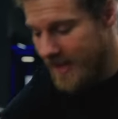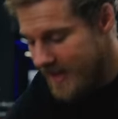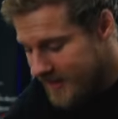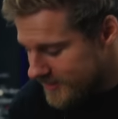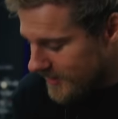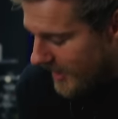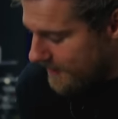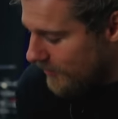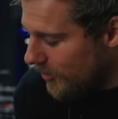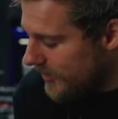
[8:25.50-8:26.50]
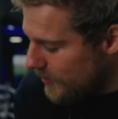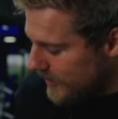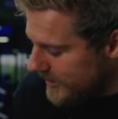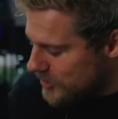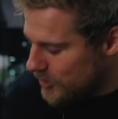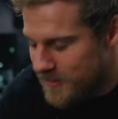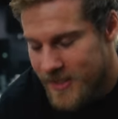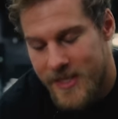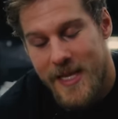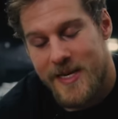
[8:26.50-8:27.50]
and I'm more than willing to
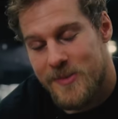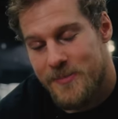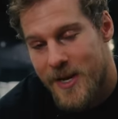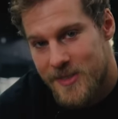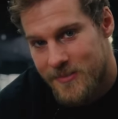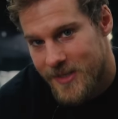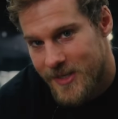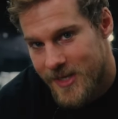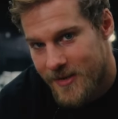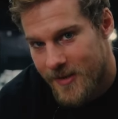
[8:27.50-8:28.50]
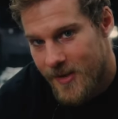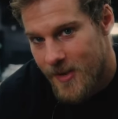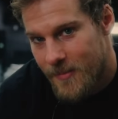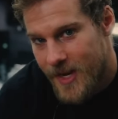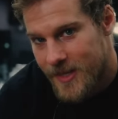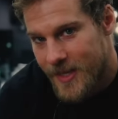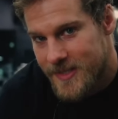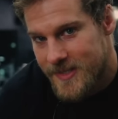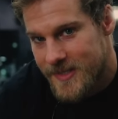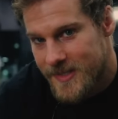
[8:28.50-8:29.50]
admit that that is a possibility, but I'd
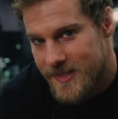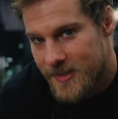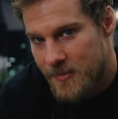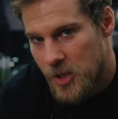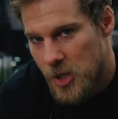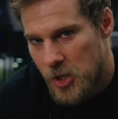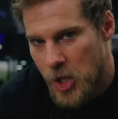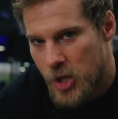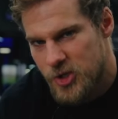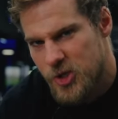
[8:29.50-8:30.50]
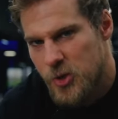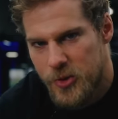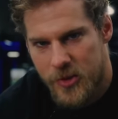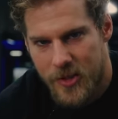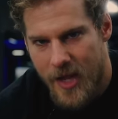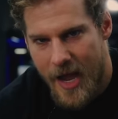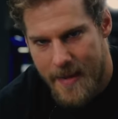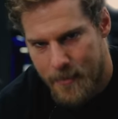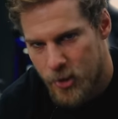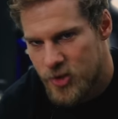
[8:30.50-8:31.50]
like to see some longitudinal
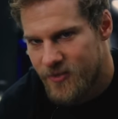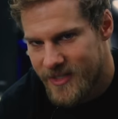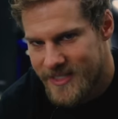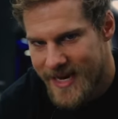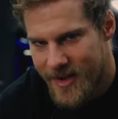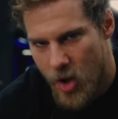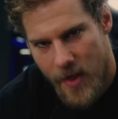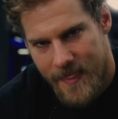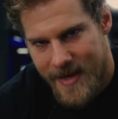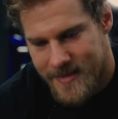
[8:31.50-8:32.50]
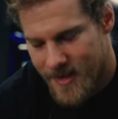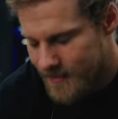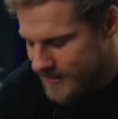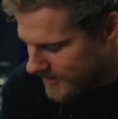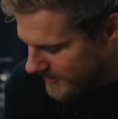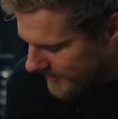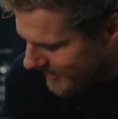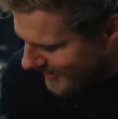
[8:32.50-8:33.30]
hypertrophy data on that topic.